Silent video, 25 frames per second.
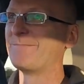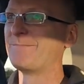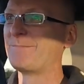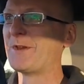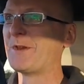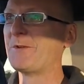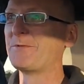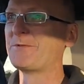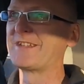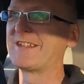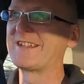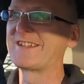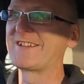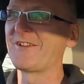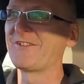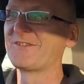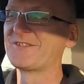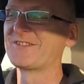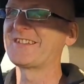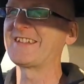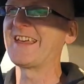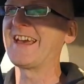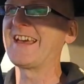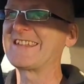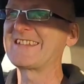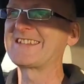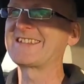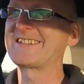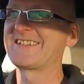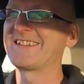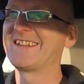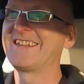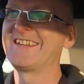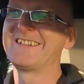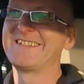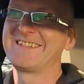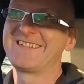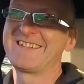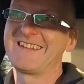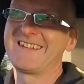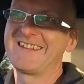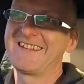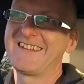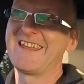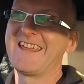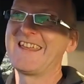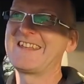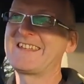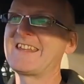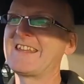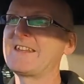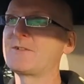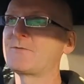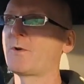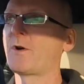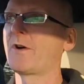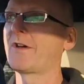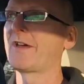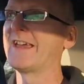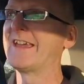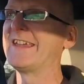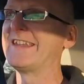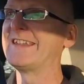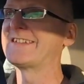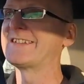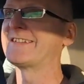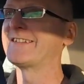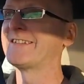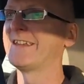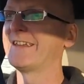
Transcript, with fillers: beauty contests. It is what it is.